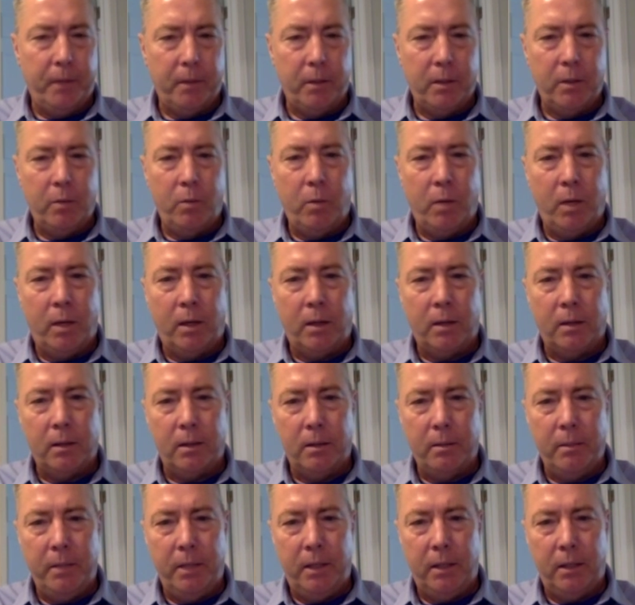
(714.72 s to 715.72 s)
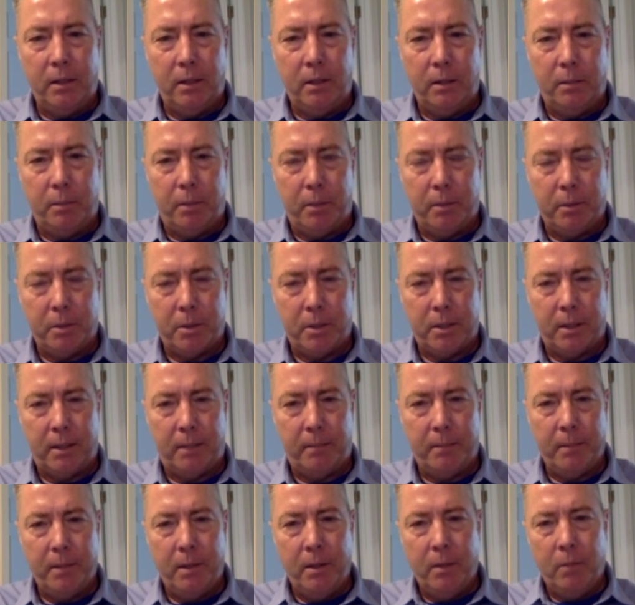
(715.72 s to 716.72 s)
fairly well immediately
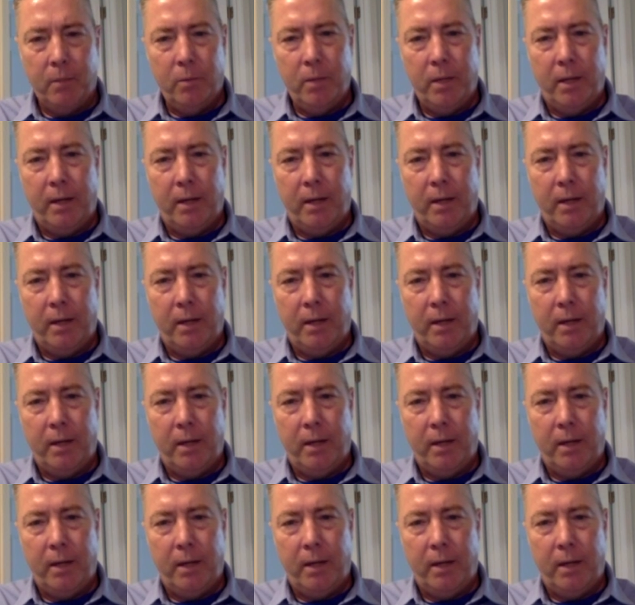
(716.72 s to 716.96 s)
post-op.